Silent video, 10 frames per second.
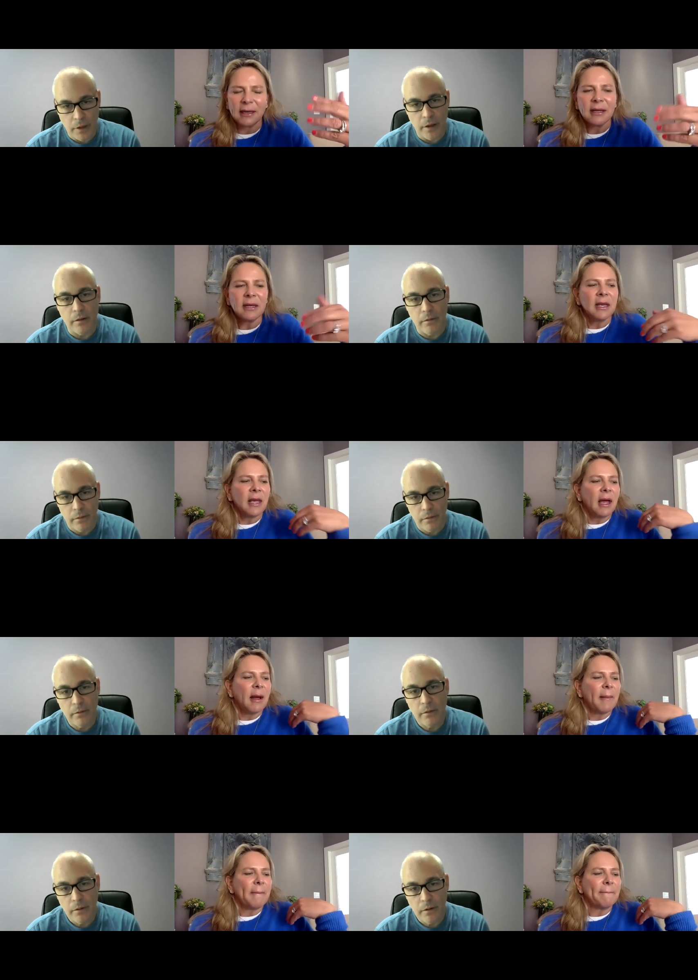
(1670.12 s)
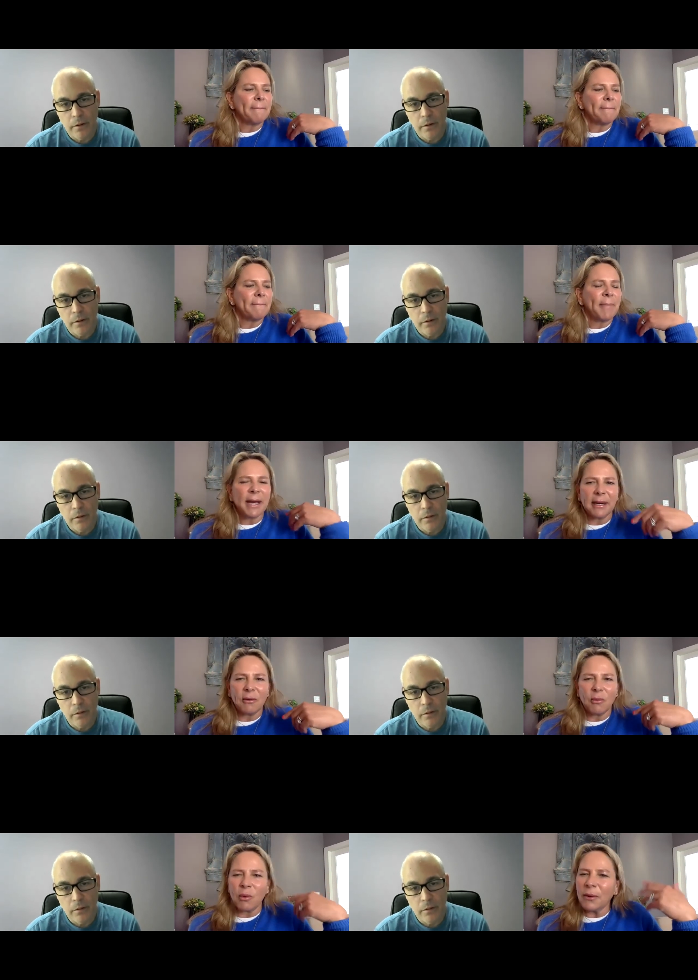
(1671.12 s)
Speaker 1: yeah
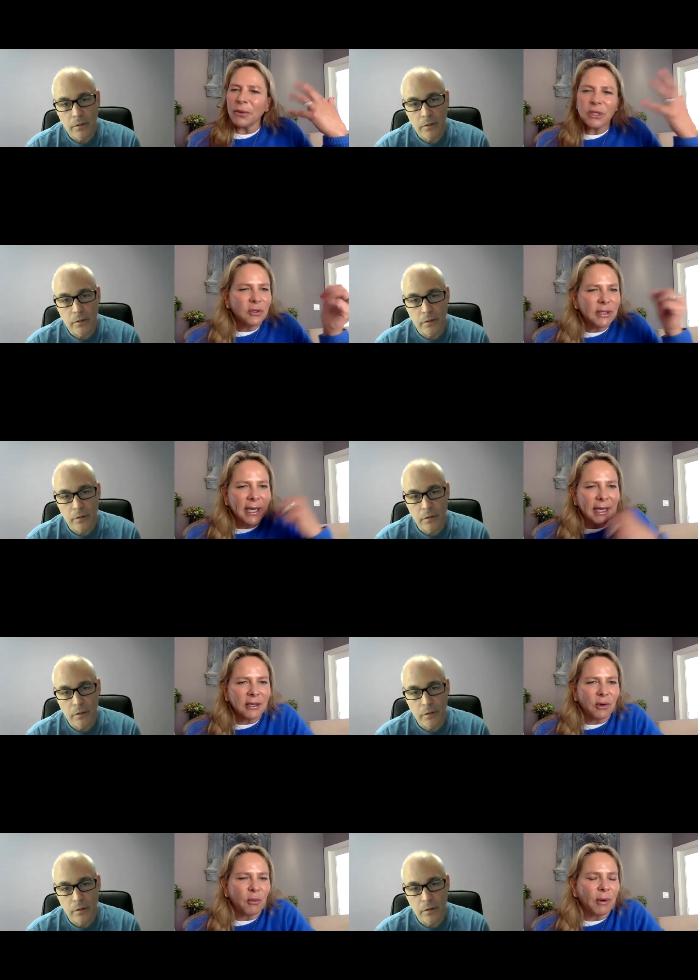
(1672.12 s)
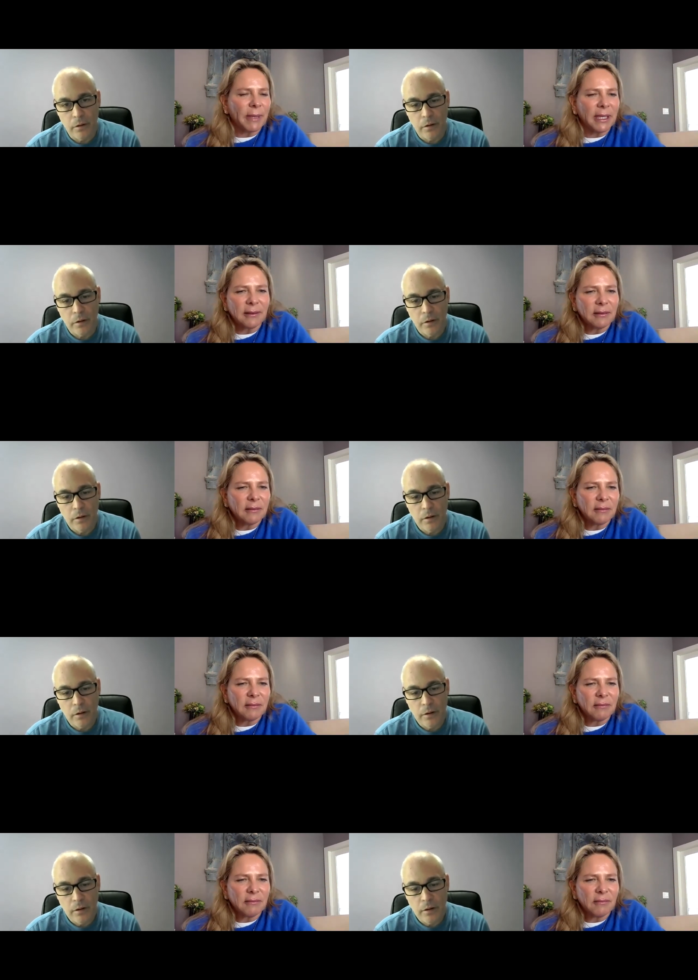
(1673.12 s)
but what would you say to a woman
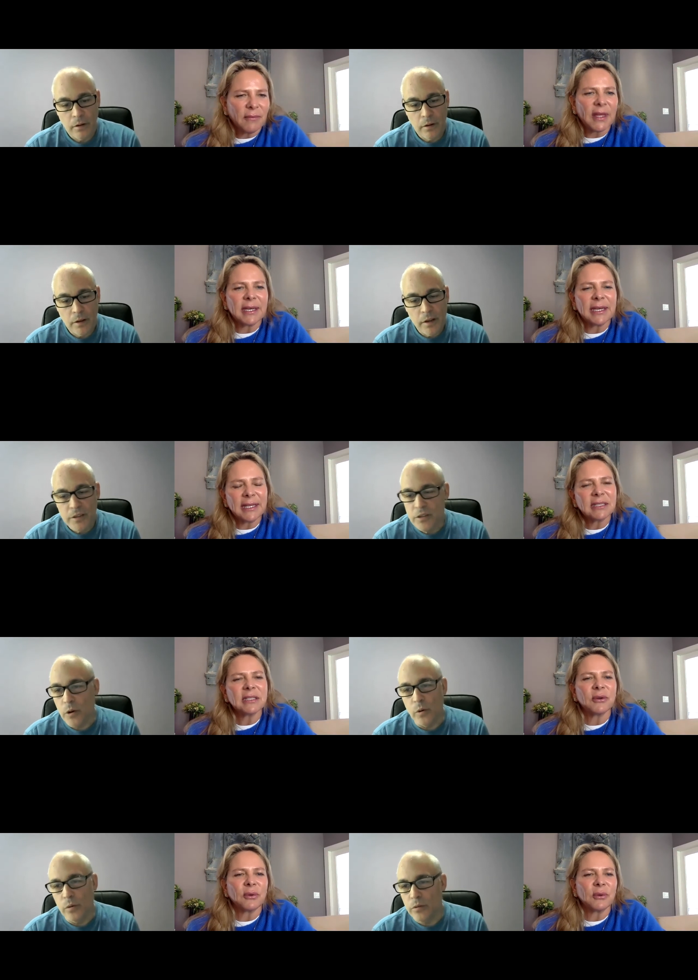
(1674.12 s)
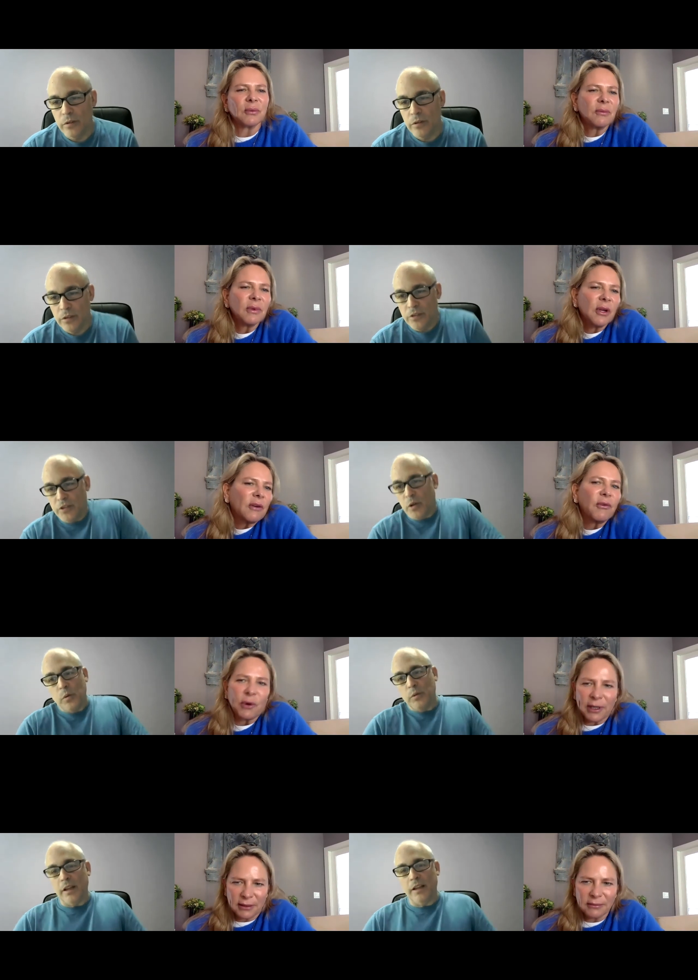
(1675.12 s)
that needs don't
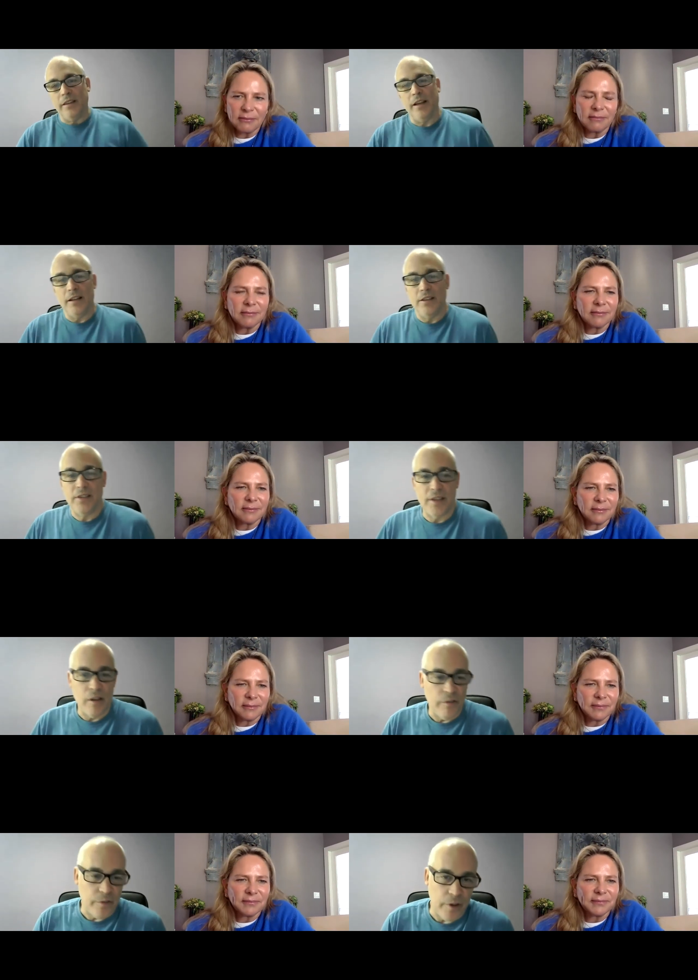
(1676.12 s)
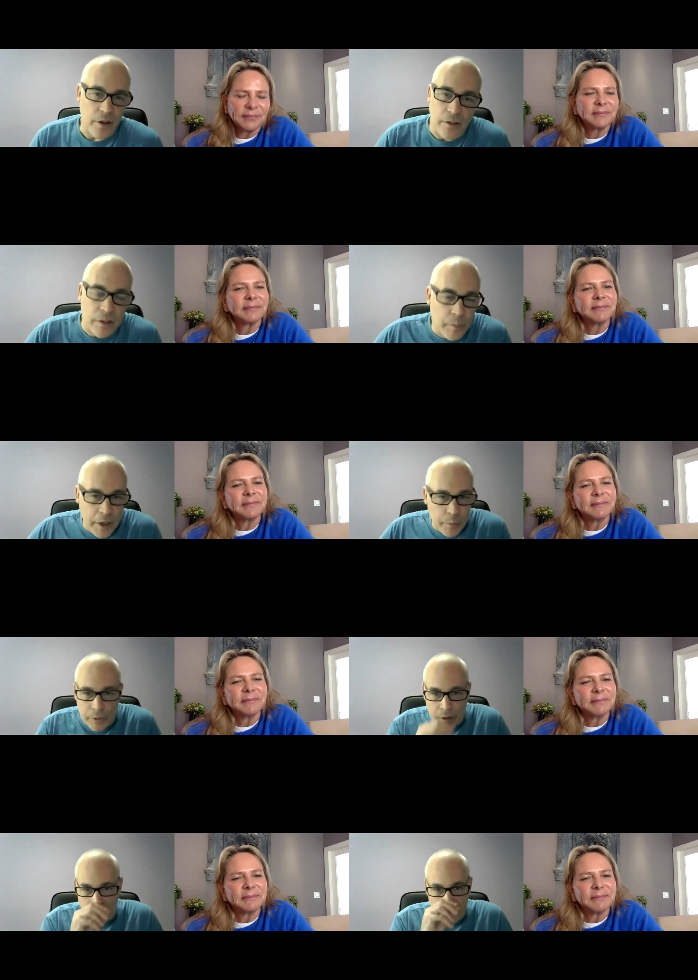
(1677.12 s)
don't
Speaker 2: let that self limiting
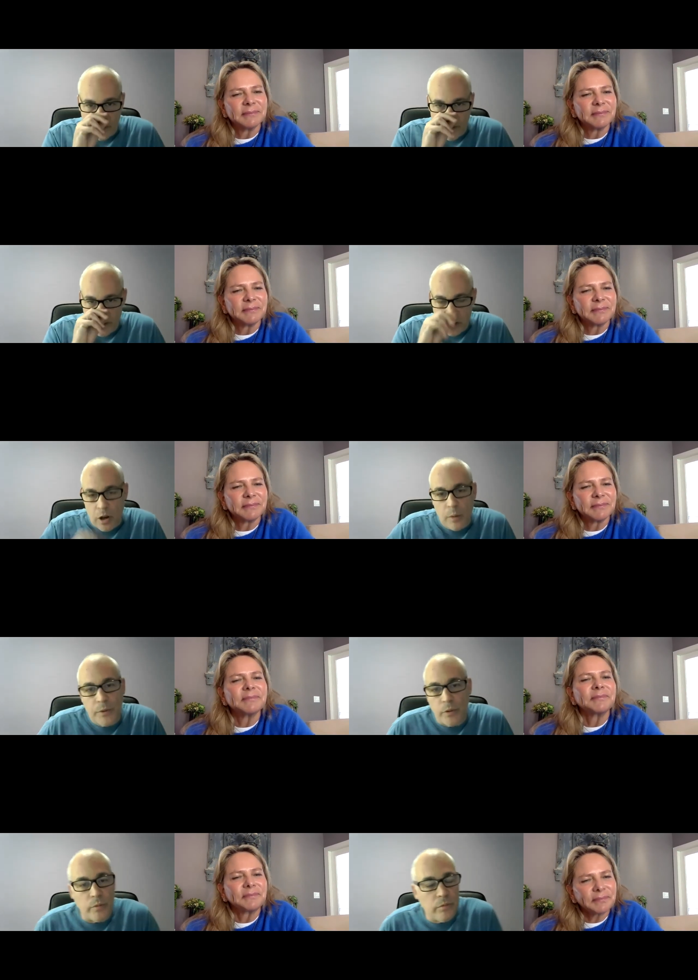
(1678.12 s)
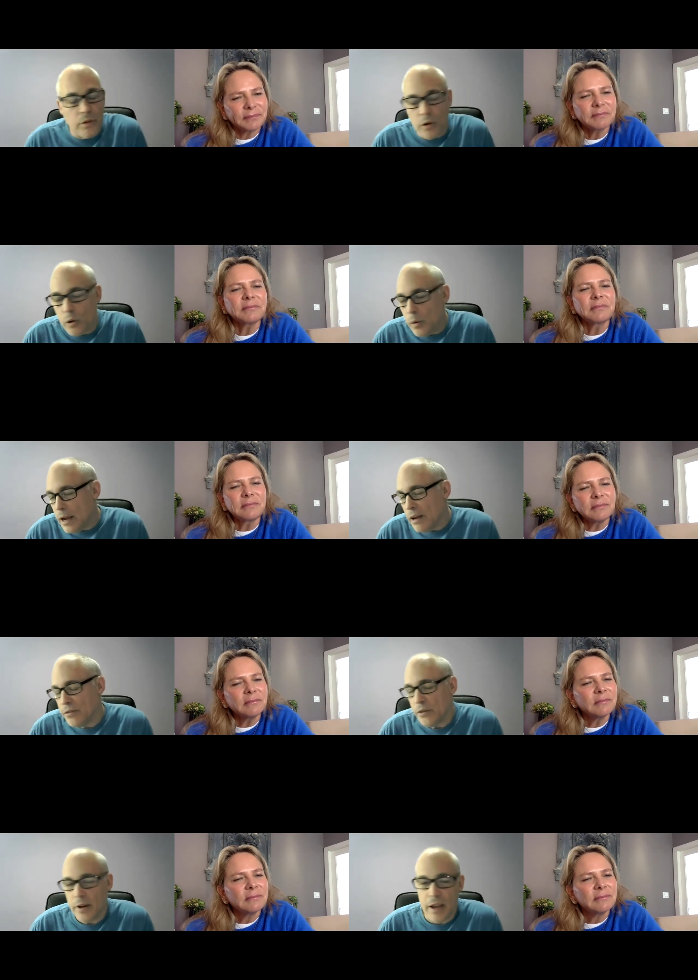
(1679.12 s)
belief stop you go
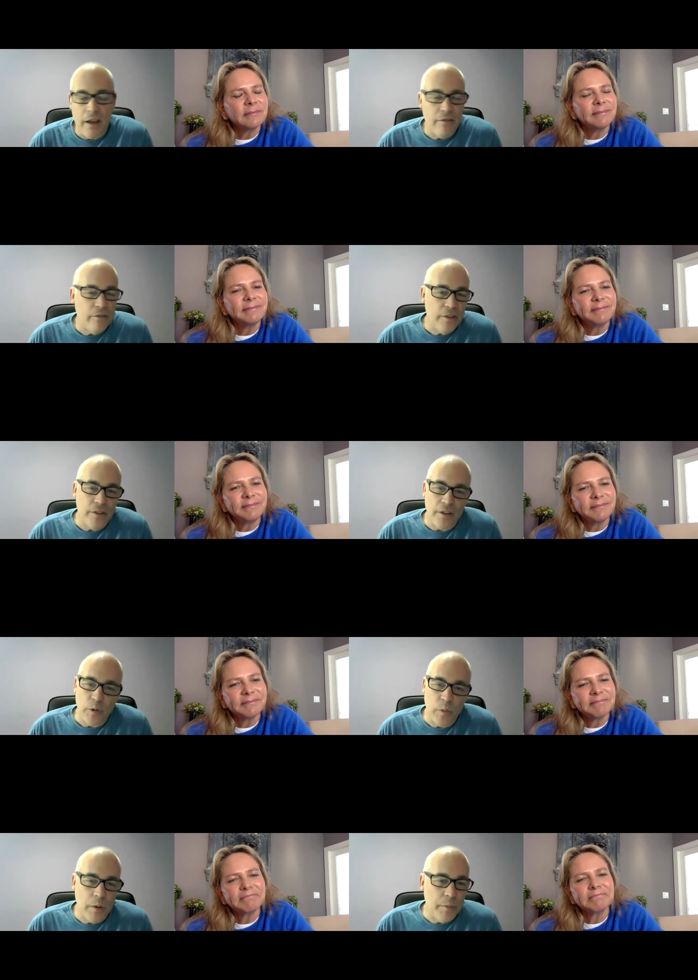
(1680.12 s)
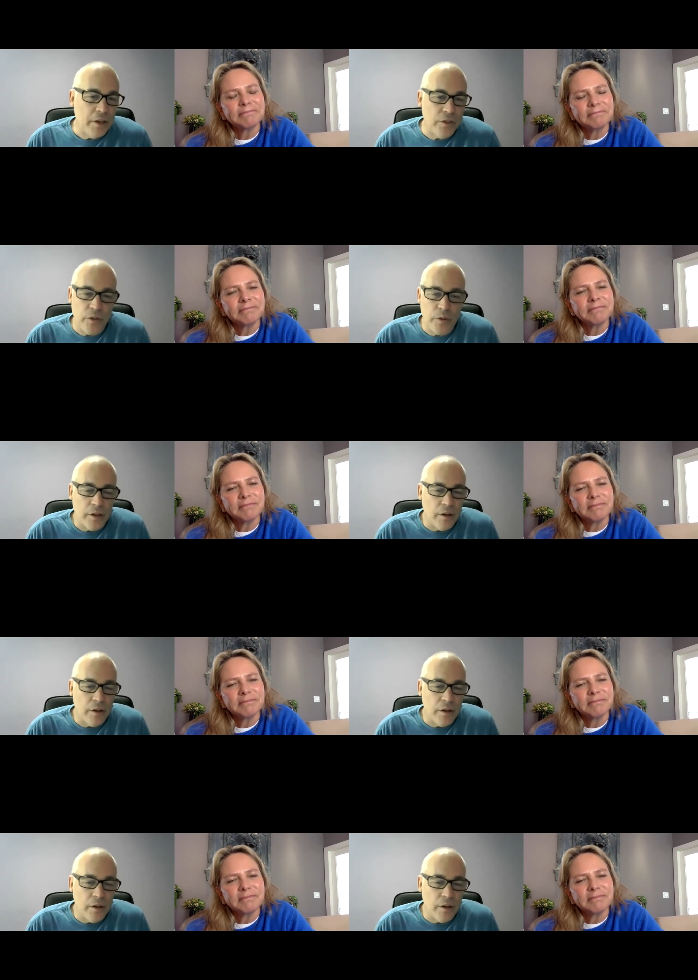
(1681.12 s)
after everything you want because you can